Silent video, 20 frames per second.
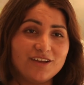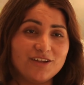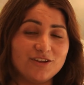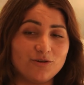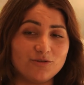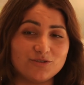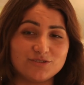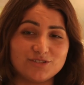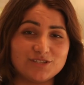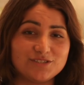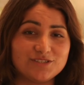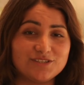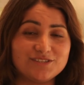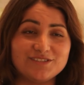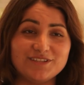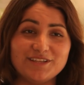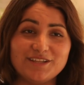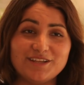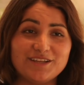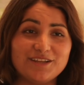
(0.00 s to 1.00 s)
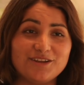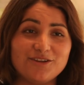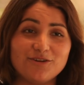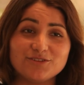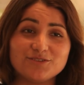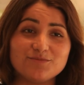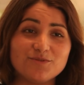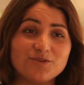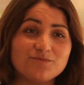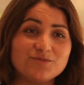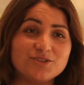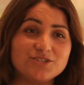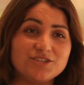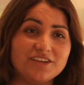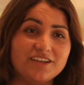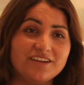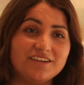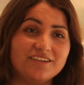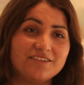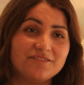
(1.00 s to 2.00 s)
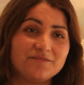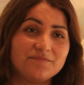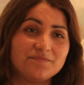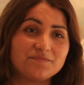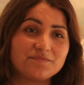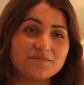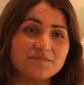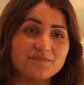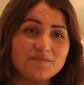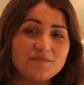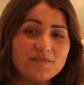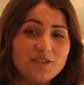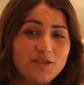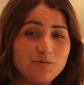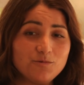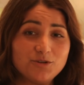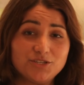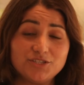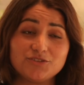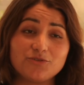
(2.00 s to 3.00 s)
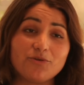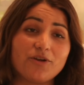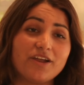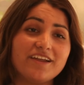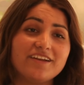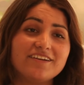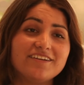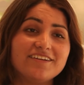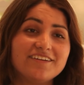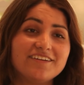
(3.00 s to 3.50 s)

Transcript: No assistance needed, no Smith machine, which is great.